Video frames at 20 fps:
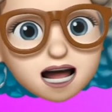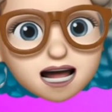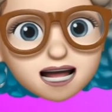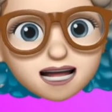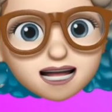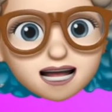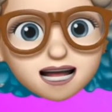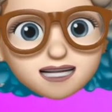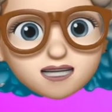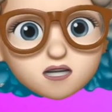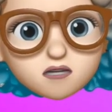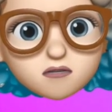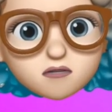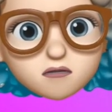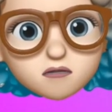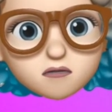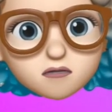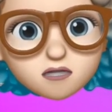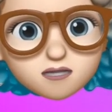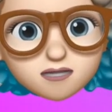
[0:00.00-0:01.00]
and I
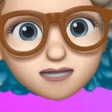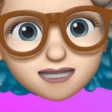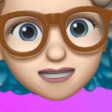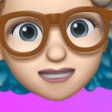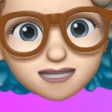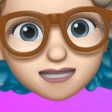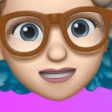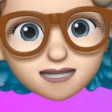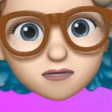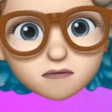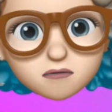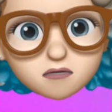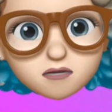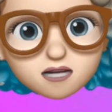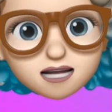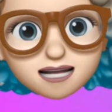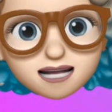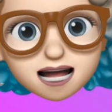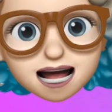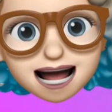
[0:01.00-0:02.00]
took a course this
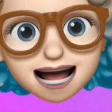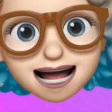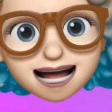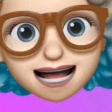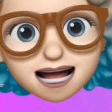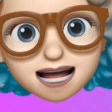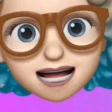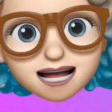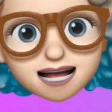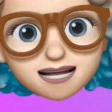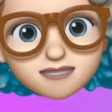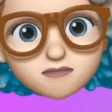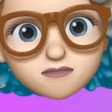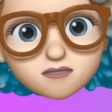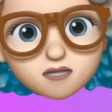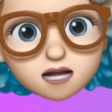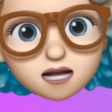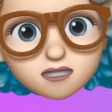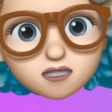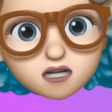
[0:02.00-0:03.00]
summer in
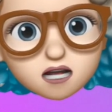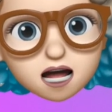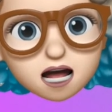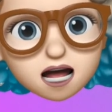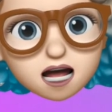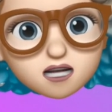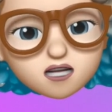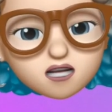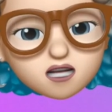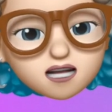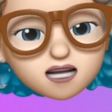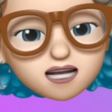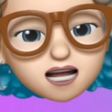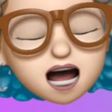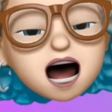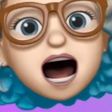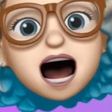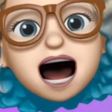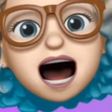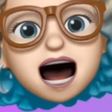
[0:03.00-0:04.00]
AI for
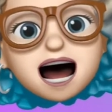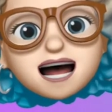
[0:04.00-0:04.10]
education,